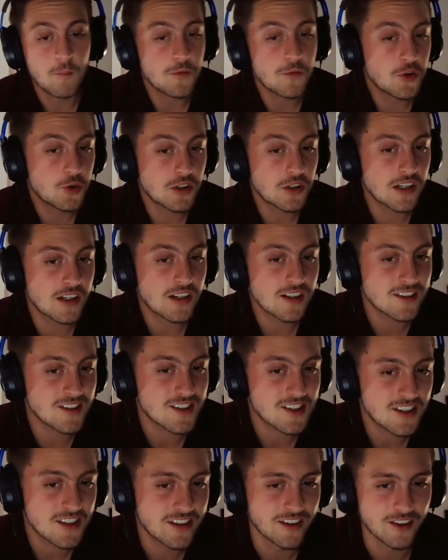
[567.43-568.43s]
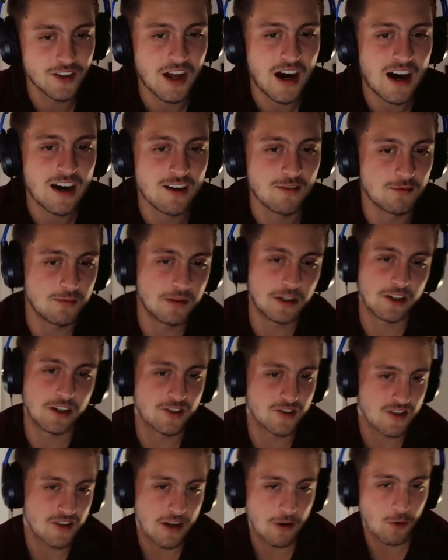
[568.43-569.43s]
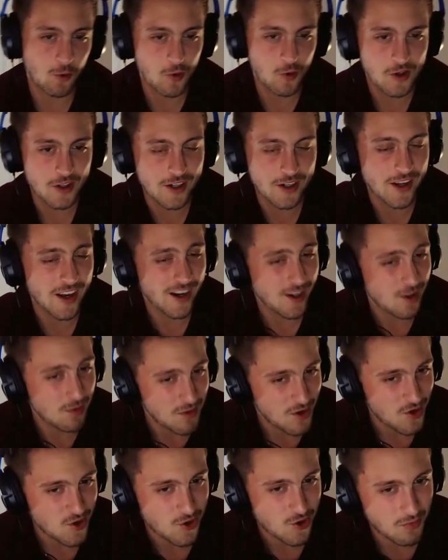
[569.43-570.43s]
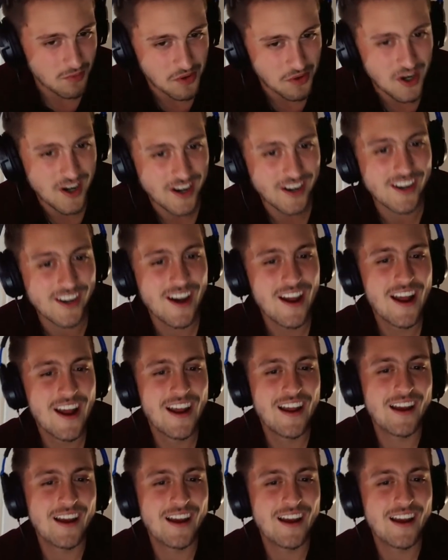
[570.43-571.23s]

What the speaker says: you didn't see it live because they were in a commercial break.